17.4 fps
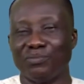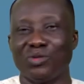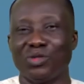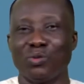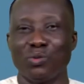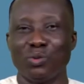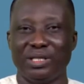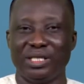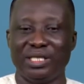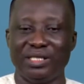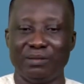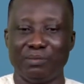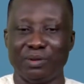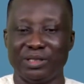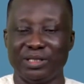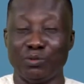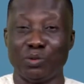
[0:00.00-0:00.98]
within the
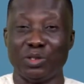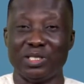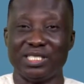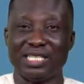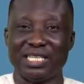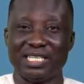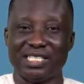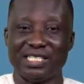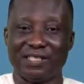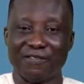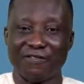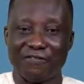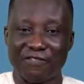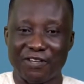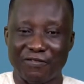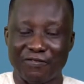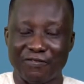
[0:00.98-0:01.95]
body. Once there is a
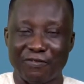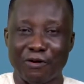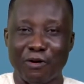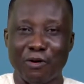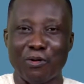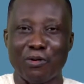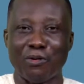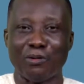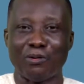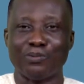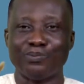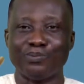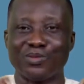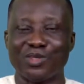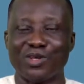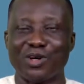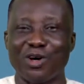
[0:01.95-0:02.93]
free flow
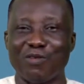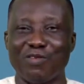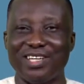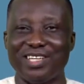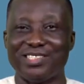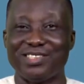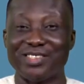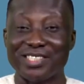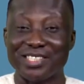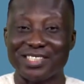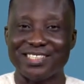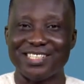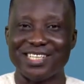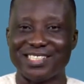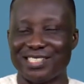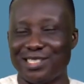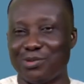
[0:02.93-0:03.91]
of
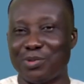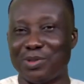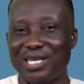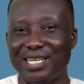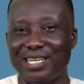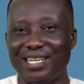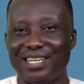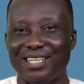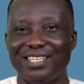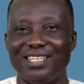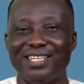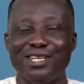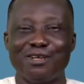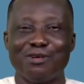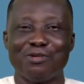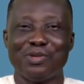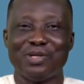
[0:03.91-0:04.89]
electricity, as it were,
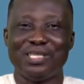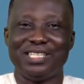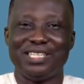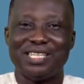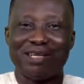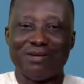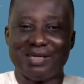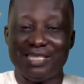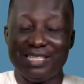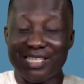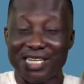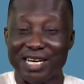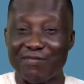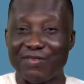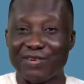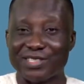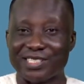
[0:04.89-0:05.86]
within our
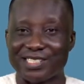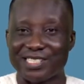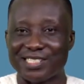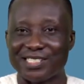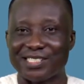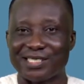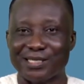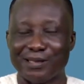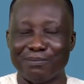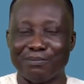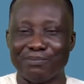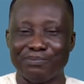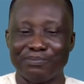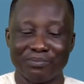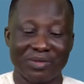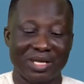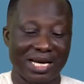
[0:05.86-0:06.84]
nervous system,
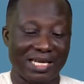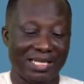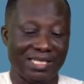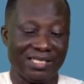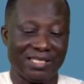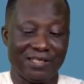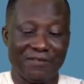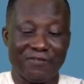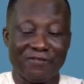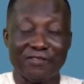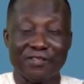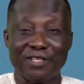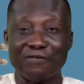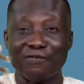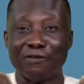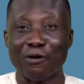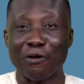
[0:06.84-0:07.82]
and there's a free
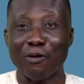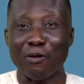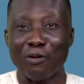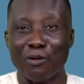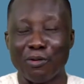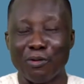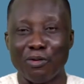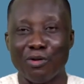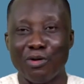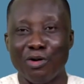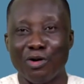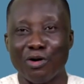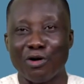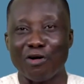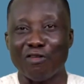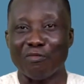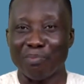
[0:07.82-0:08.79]
flow
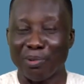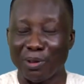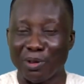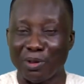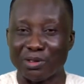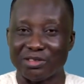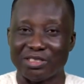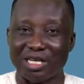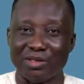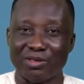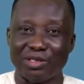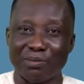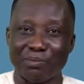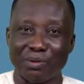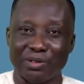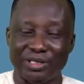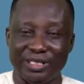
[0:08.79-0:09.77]
of blood around the
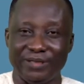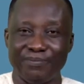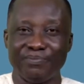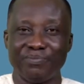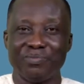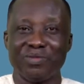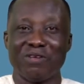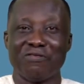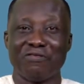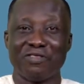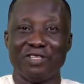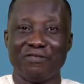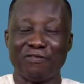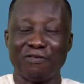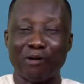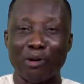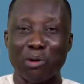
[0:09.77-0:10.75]
body, free
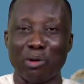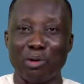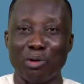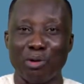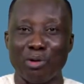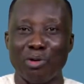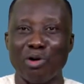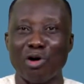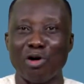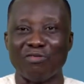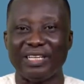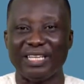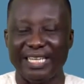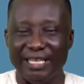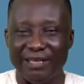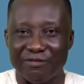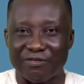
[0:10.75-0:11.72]
flow of
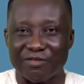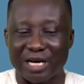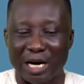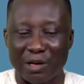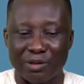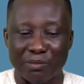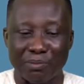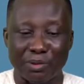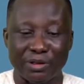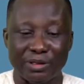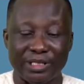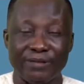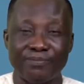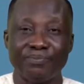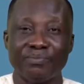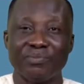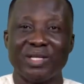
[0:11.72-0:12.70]
lymph around the
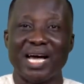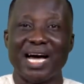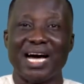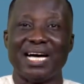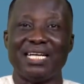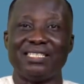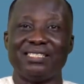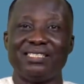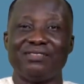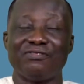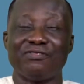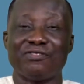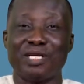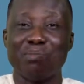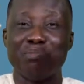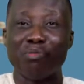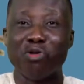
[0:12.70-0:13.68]
body, and
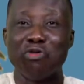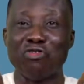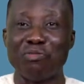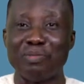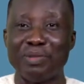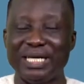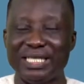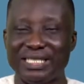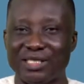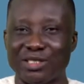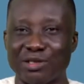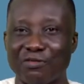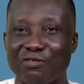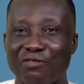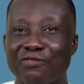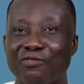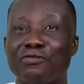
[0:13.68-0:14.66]
free movement
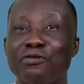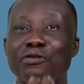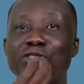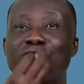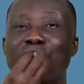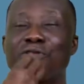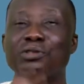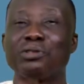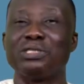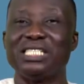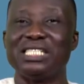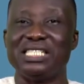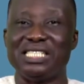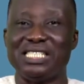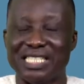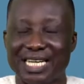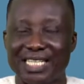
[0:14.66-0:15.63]
of food through the
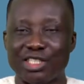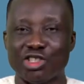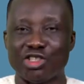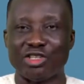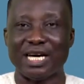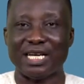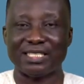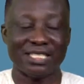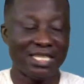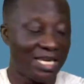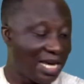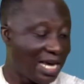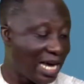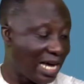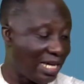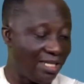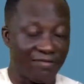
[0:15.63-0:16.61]
GI tract,
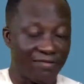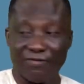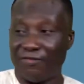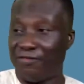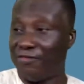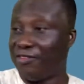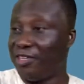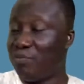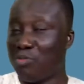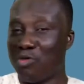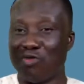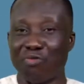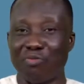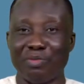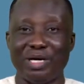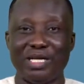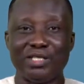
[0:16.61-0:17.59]
and the free
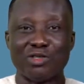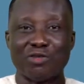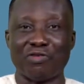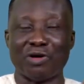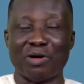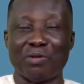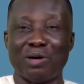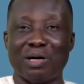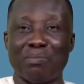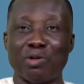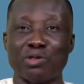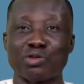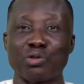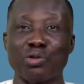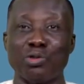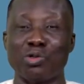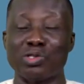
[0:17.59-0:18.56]
movement of our
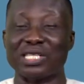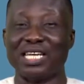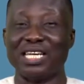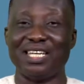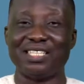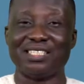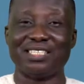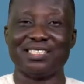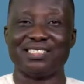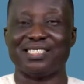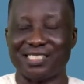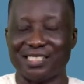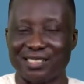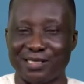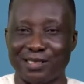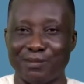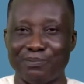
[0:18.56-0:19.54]
musculoskeletal
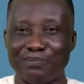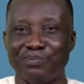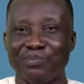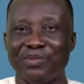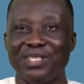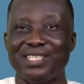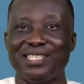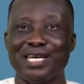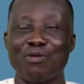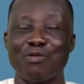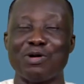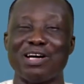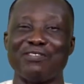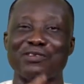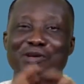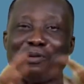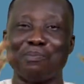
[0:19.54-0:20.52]
system, then we
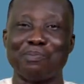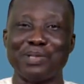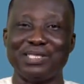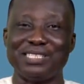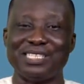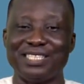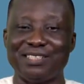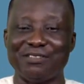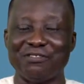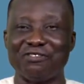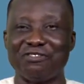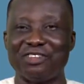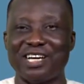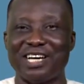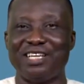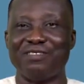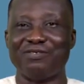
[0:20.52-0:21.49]
have completed the
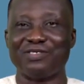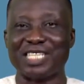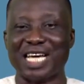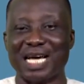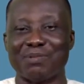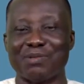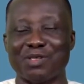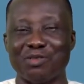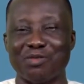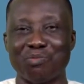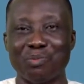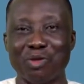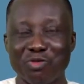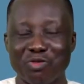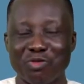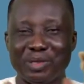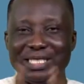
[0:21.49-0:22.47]
5 types of
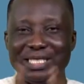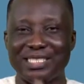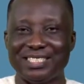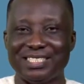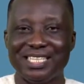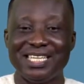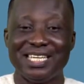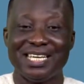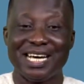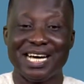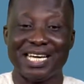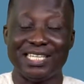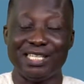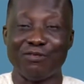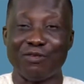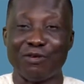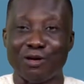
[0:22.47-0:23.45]
movement. And
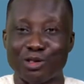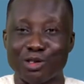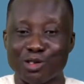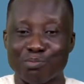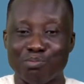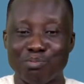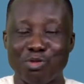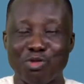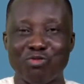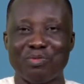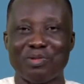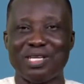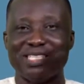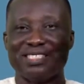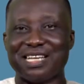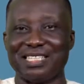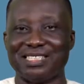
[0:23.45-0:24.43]
if all those
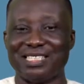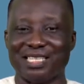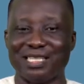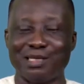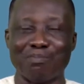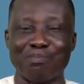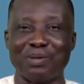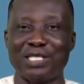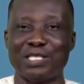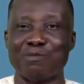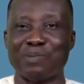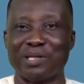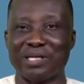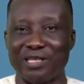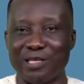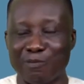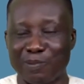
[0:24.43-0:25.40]
movements are taking place
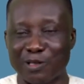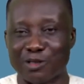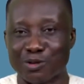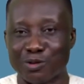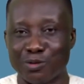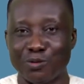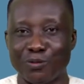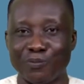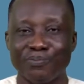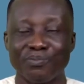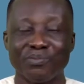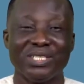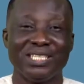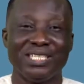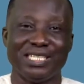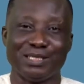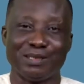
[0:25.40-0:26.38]
pari passu,
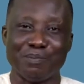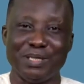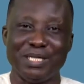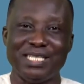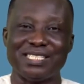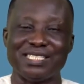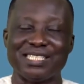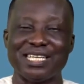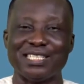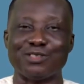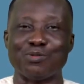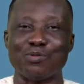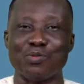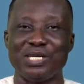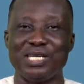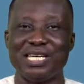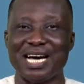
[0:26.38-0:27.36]
it means that
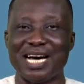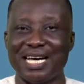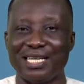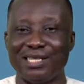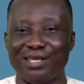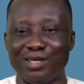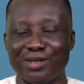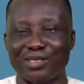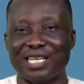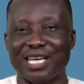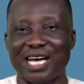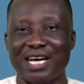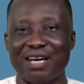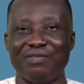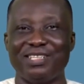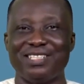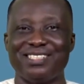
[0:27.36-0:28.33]
we are not
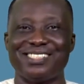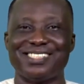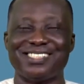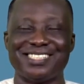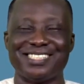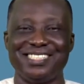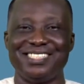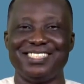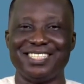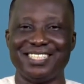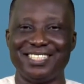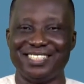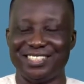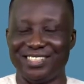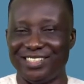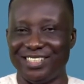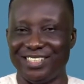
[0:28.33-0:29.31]
having
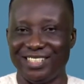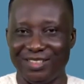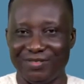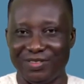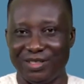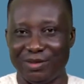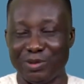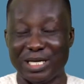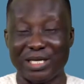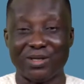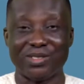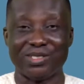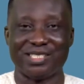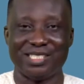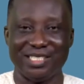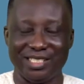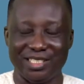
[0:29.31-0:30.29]
sedentary living. We are not
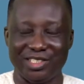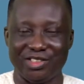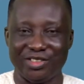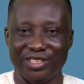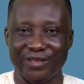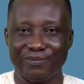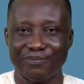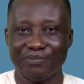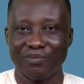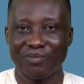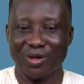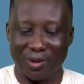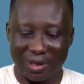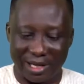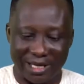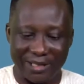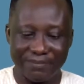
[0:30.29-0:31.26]
sedentary.
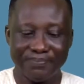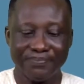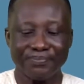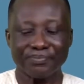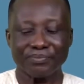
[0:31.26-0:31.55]
Okay?